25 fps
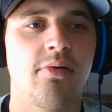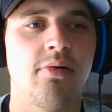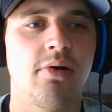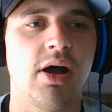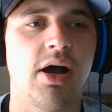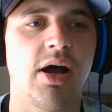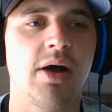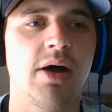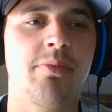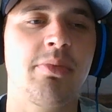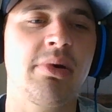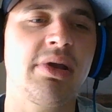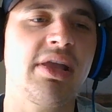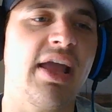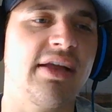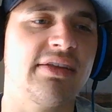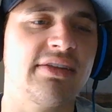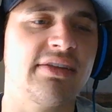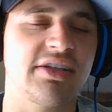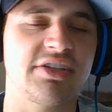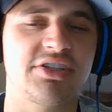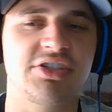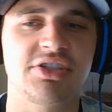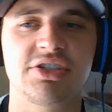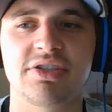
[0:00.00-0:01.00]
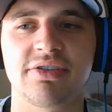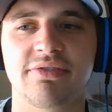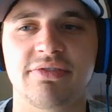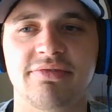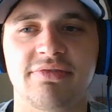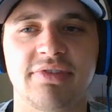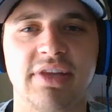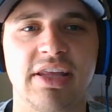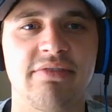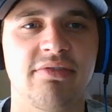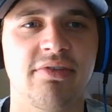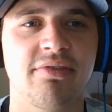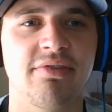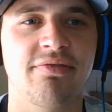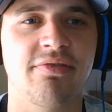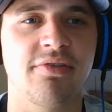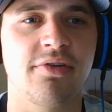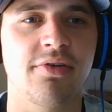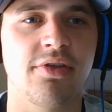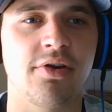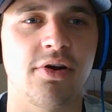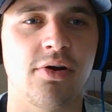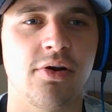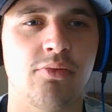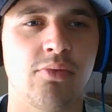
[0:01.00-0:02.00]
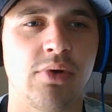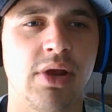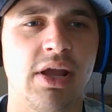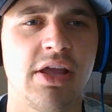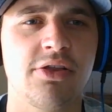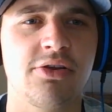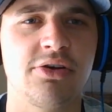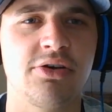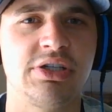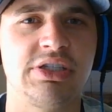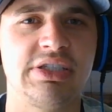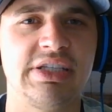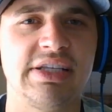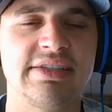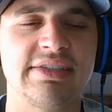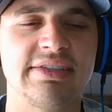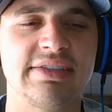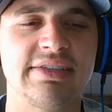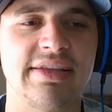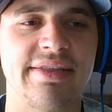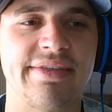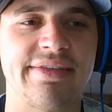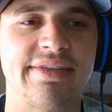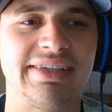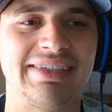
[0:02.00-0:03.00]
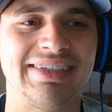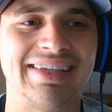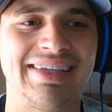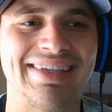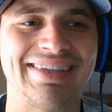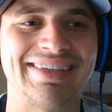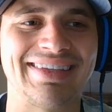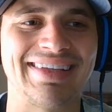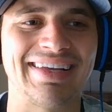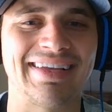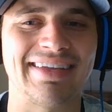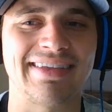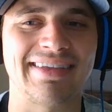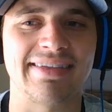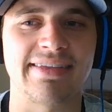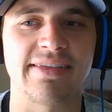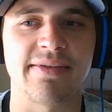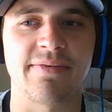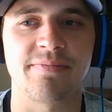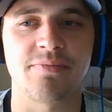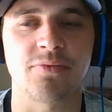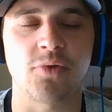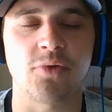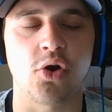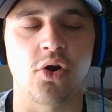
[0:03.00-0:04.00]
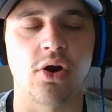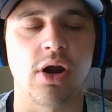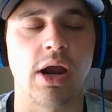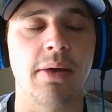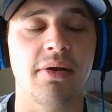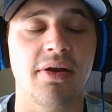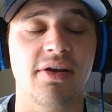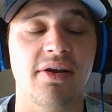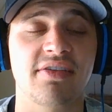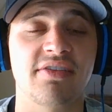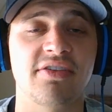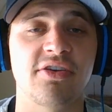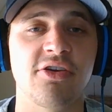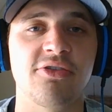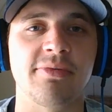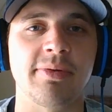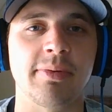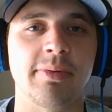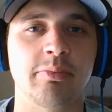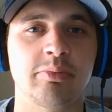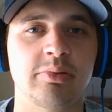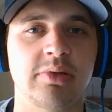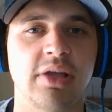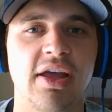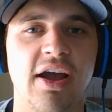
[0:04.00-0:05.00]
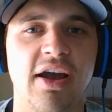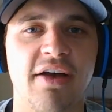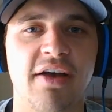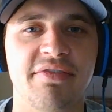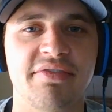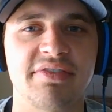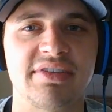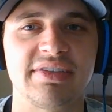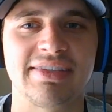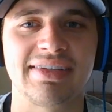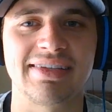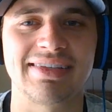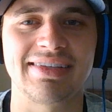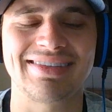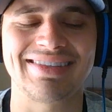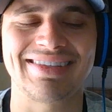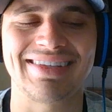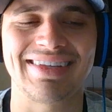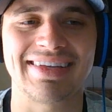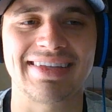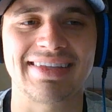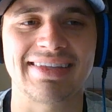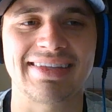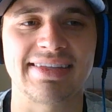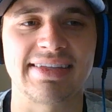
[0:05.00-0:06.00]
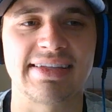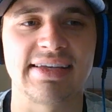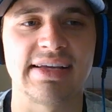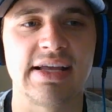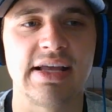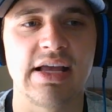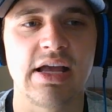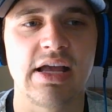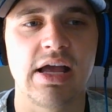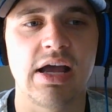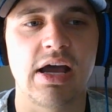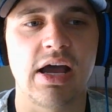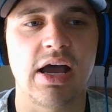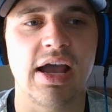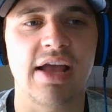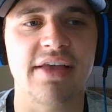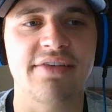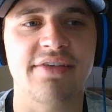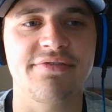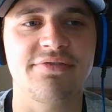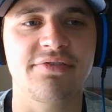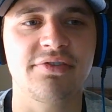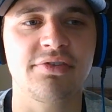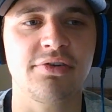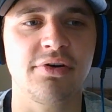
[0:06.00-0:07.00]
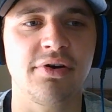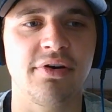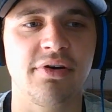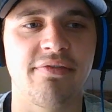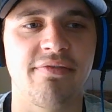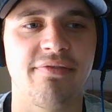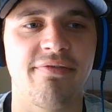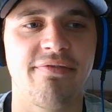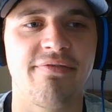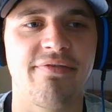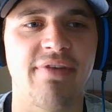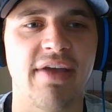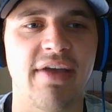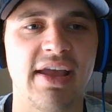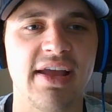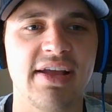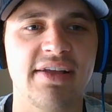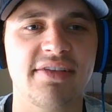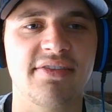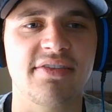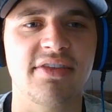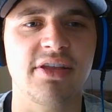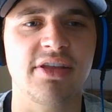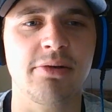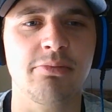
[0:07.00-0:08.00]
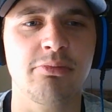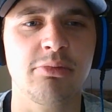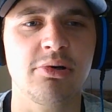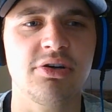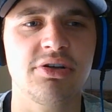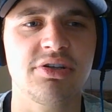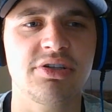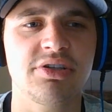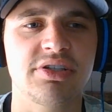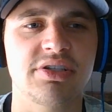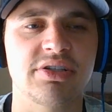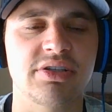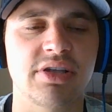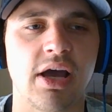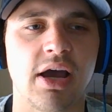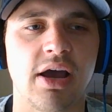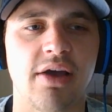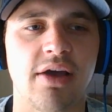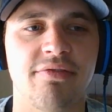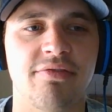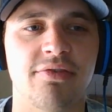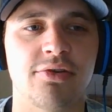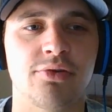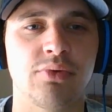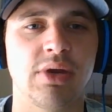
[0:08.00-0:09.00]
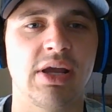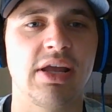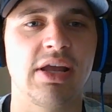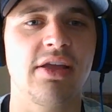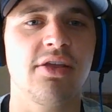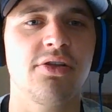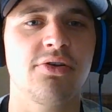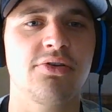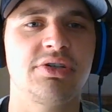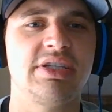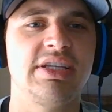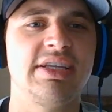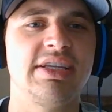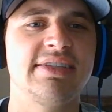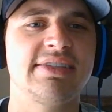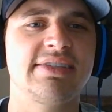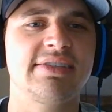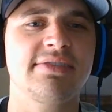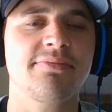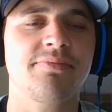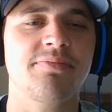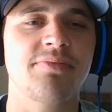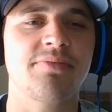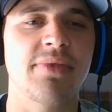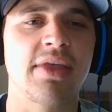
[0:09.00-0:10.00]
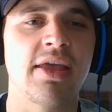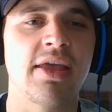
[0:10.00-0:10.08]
But yeah, that's just a flavor for their regular season statistics, playoff statistics. As for their advanced numbers for the regular season,